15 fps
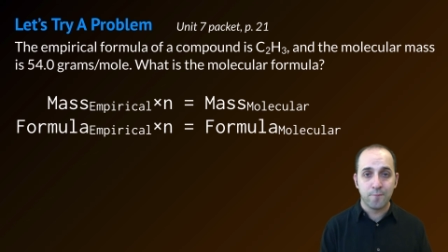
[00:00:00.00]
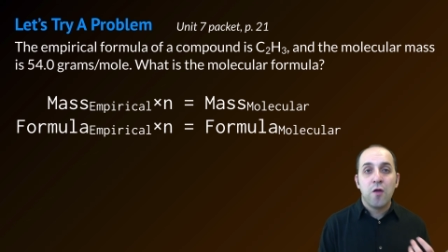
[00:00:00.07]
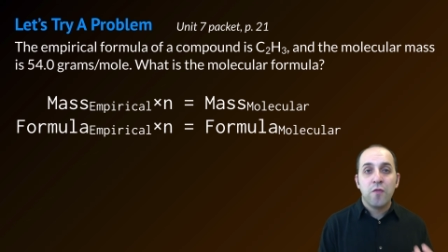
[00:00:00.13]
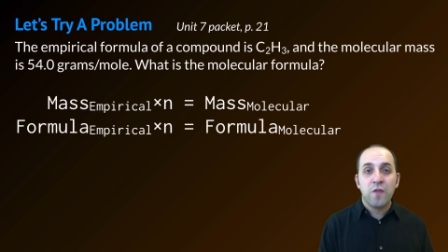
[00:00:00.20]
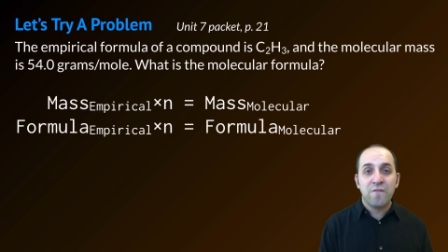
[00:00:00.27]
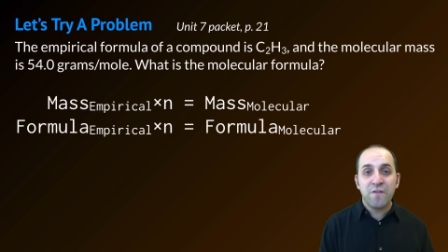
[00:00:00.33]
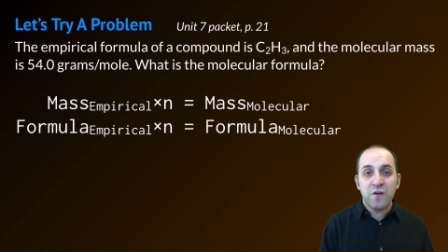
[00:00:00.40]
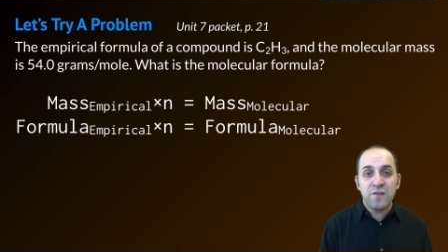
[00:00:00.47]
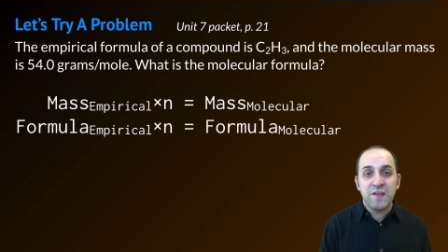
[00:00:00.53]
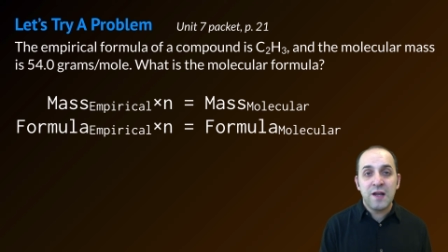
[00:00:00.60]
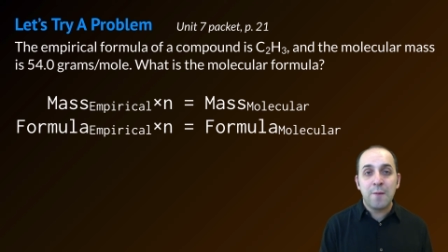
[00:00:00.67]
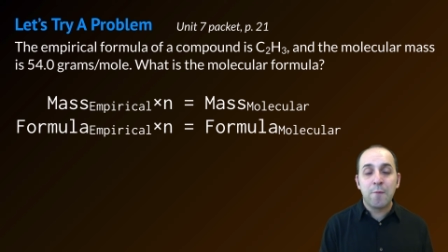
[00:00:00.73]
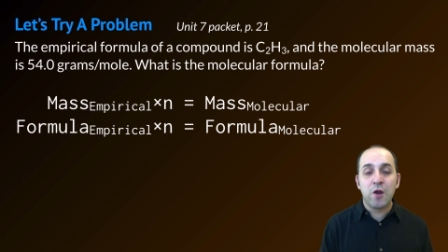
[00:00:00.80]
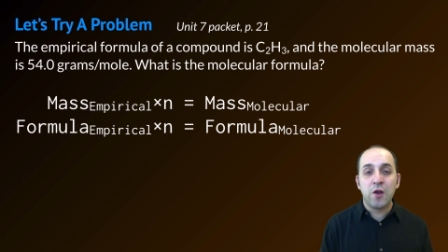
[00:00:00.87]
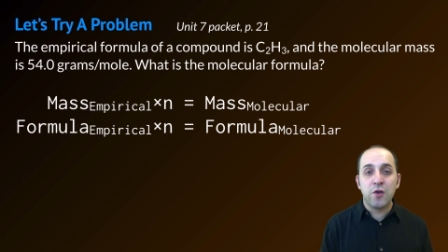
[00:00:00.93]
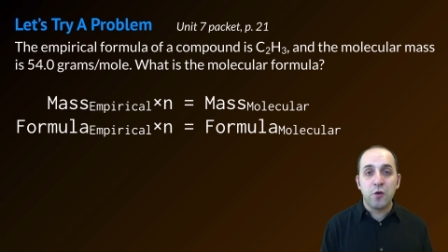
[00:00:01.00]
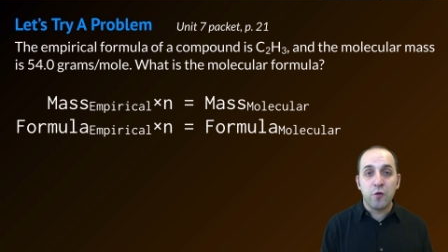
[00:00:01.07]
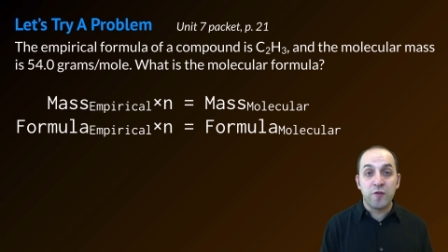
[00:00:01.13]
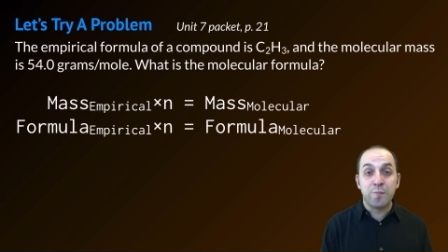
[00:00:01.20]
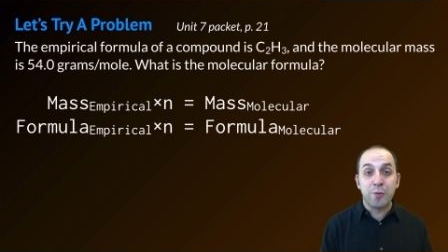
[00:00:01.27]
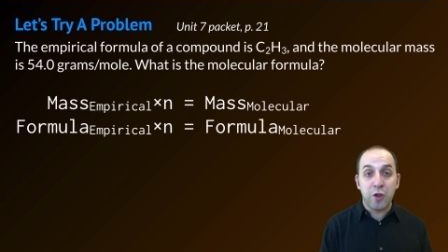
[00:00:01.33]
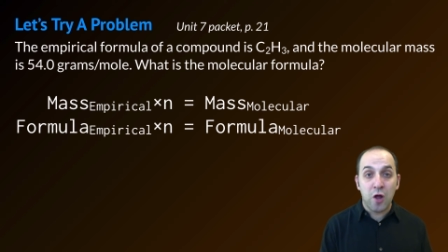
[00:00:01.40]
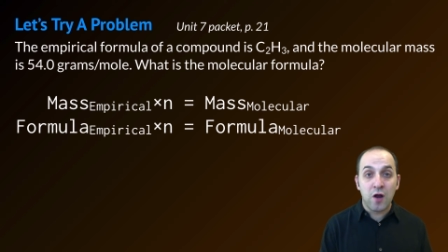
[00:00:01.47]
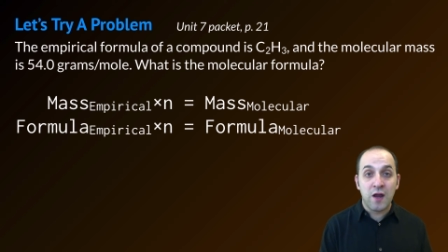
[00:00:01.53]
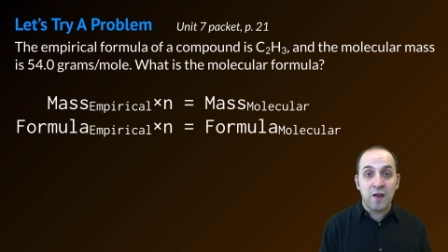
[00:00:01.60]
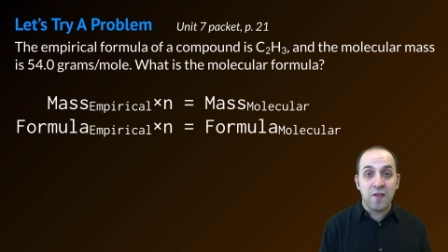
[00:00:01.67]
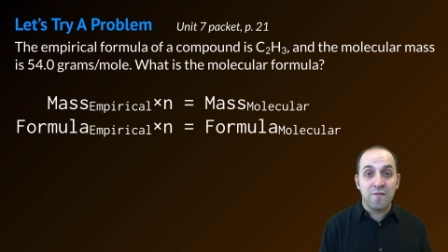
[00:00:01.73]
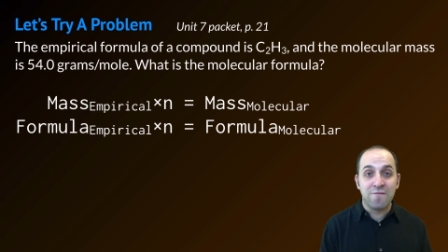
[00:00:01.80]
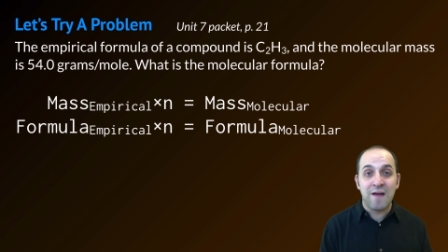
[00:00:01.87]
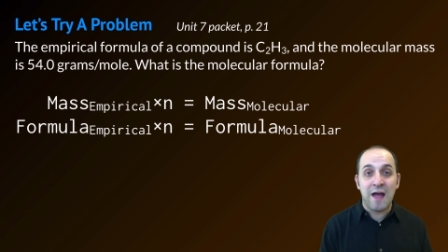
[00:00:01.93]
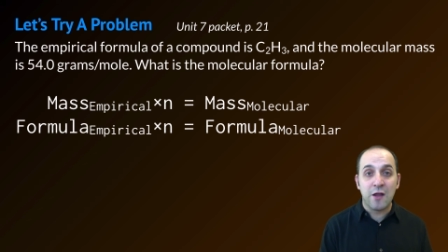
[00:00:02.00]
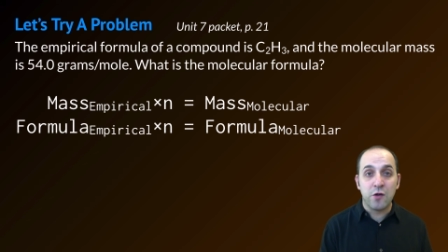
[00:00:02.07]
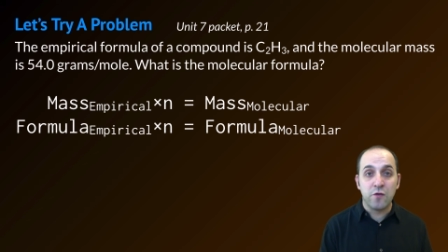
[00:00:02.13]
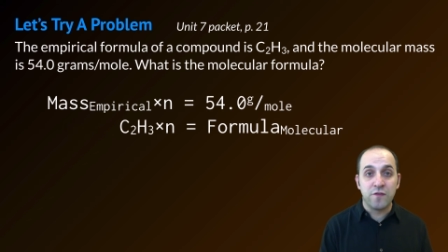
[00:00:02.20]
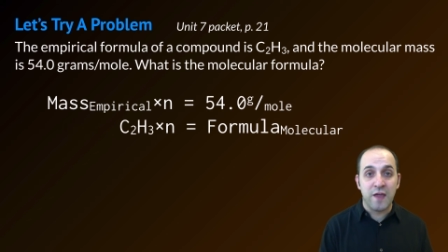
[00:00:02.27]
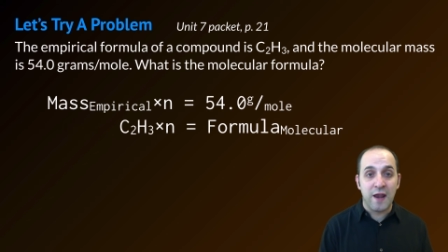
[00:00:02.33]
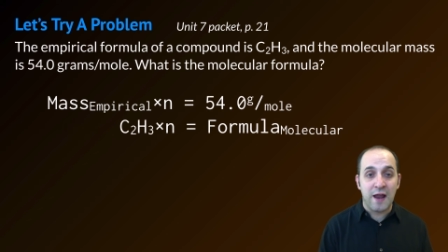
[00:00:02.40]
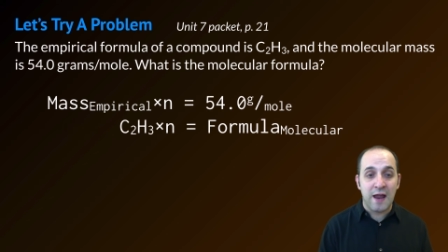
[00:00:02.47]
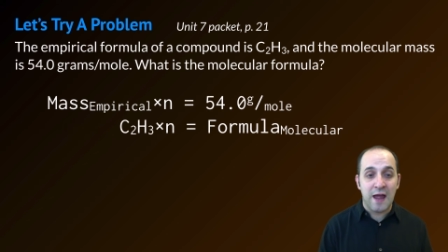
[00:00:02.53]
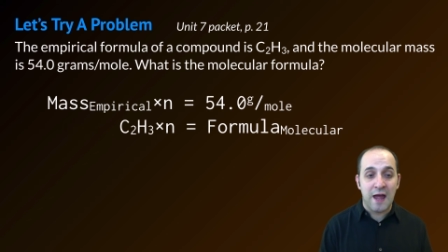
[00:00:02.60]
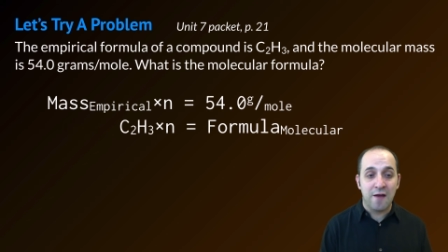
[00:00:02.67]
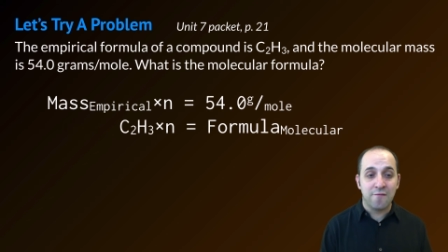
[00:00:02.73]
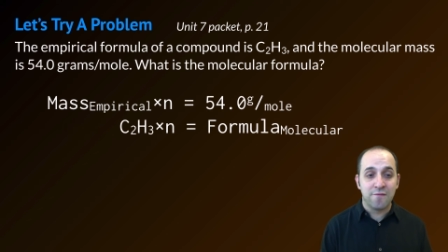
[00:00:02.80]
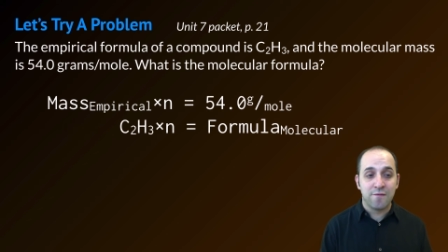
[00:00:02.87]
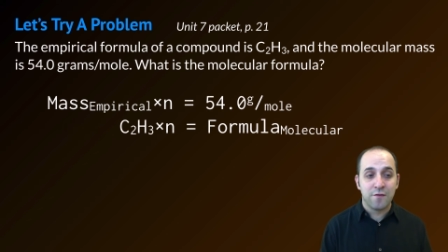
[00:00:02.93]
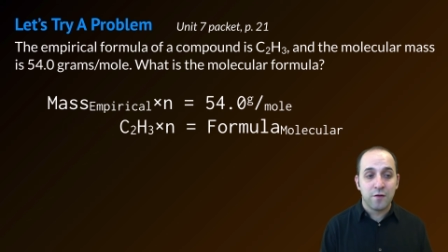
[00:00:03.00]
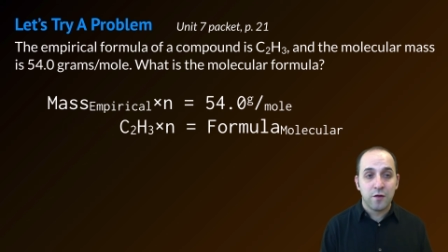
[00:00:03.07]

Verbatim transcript: The first thing I'm going to do is plug in the values that I have.